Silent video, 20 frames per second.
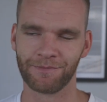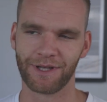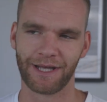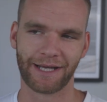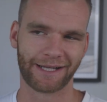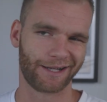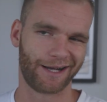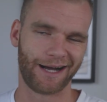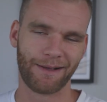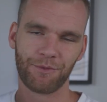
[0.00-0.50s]

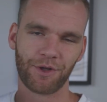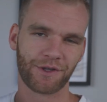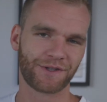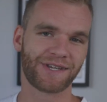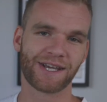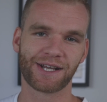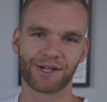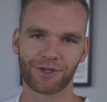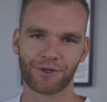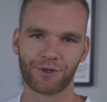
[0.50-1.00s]
Like, I'm not
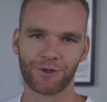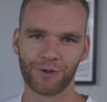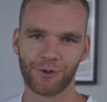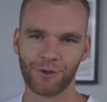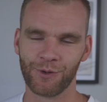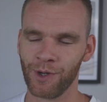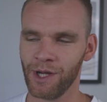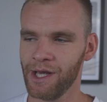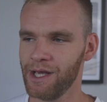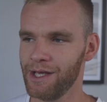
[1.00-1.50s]

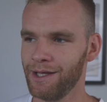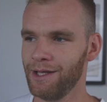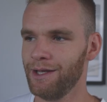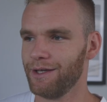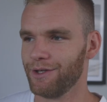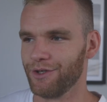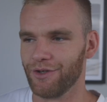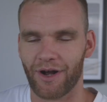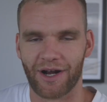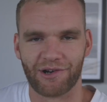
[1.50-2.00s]
technical,
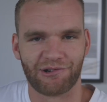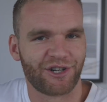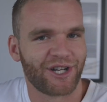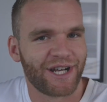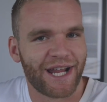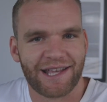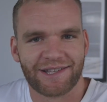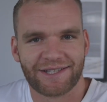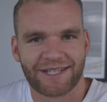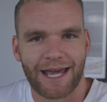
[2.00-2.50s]
I run a
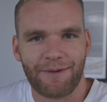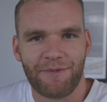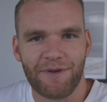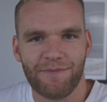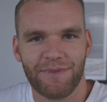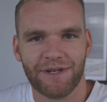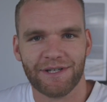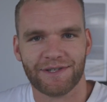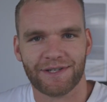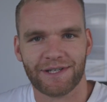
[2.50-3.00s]
landscaping
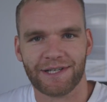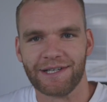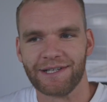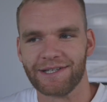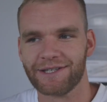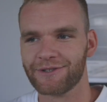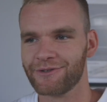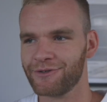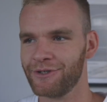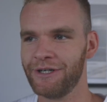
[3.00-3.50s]

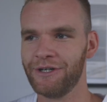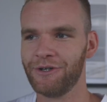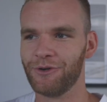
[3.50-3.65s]
business,